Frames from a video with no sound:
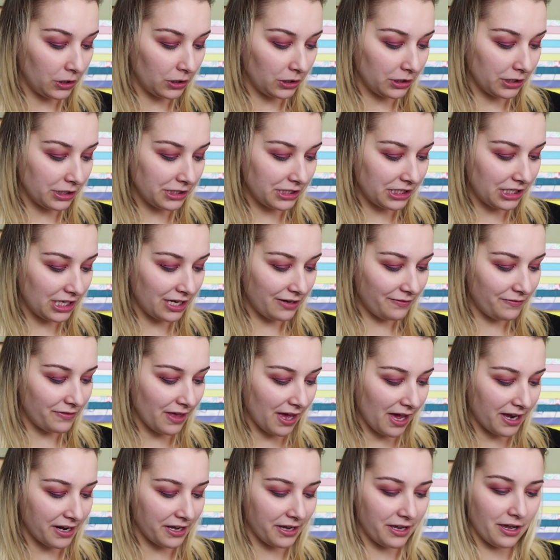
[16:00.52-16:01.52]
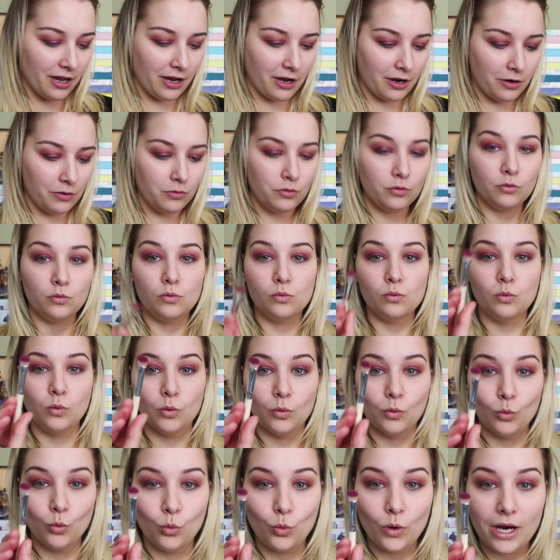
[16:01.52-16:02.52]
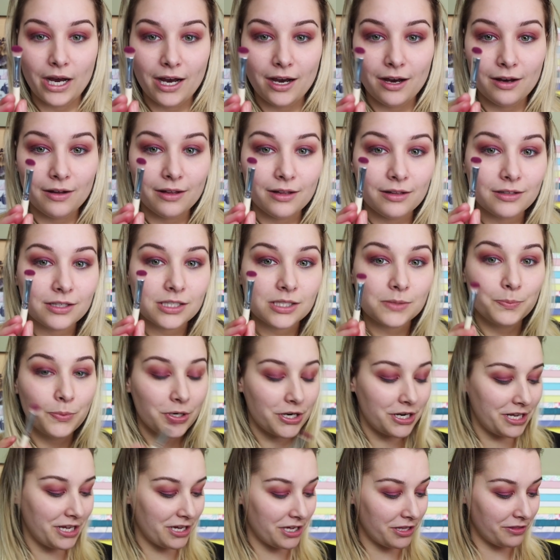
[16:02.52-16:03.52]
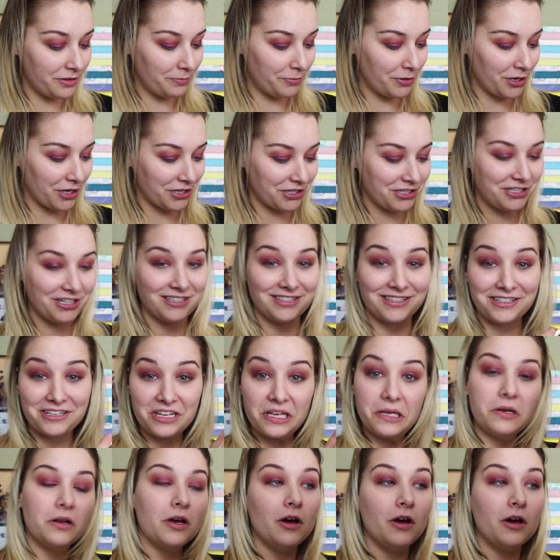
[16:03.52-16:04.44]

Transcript: let's give that a go. Wow, looks pretty on the brush, doesn't it?